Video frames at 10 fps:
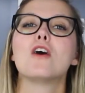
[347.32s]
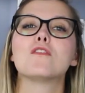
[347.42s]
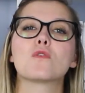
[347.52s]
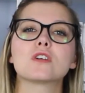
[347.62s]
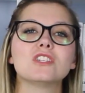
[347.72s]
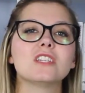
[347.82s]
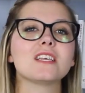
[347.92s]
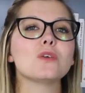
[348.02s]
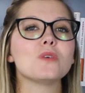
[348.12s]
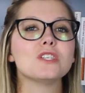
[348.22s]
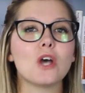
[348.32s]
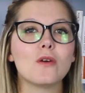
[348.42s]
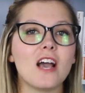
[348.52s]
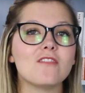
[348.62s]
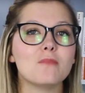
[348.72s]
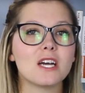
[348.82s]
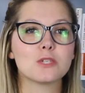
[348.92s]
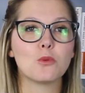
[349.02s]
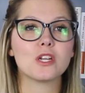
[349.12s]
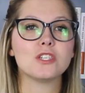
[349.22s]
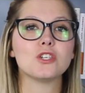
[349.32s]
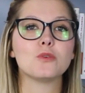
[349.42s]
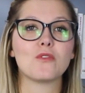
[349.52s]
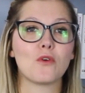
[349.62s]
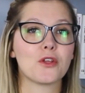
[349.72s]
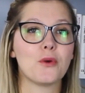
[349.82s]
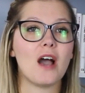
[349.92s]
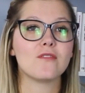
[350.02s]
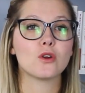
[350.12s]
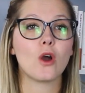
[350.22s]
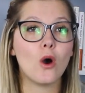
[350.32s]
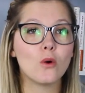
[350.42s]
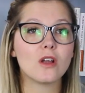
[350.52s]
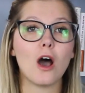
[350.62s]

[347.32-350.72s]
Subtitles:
Fortunately, we don't have much more to do before you have your own